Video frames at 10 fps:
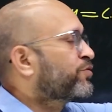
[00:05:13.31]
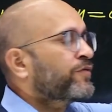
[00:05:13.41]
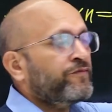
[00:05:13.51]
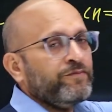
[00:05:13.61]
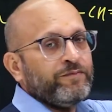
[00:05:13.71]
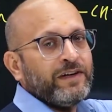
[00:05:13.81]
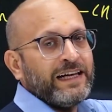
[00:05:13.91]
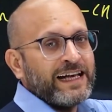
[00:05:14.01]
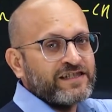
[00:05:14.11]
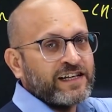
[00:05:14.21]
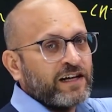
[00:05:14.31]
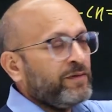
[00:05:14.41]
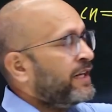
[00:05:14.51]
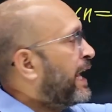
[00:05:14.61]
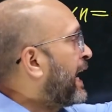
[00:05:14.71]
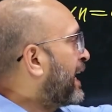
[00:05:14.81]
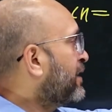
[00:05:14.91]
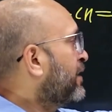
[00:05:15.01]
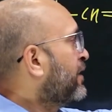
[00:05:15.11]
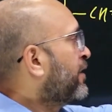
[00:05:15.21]
to the last carbon
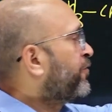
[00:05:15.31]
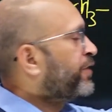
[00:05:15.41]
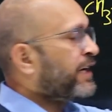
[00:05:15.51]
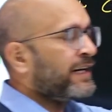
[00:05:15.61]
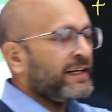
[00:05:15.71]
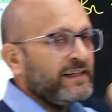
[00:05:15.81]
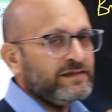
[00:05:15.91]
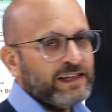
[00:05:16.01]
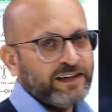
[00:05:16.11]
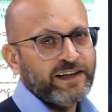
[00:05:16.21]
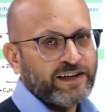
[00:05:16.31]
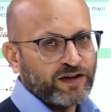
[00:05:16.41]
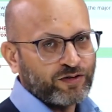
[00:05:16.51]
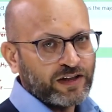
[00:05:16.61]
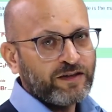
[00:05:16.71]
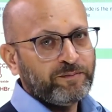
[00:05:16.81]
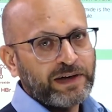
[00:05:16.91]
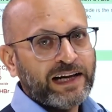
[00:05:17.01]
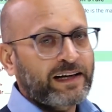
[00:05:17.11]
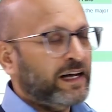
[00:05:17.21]
and free radical is generated on the
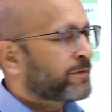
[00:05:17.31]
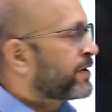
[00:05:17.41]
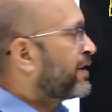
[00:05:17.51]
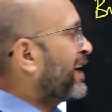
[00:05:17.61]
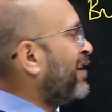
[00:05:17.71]
middle carbon.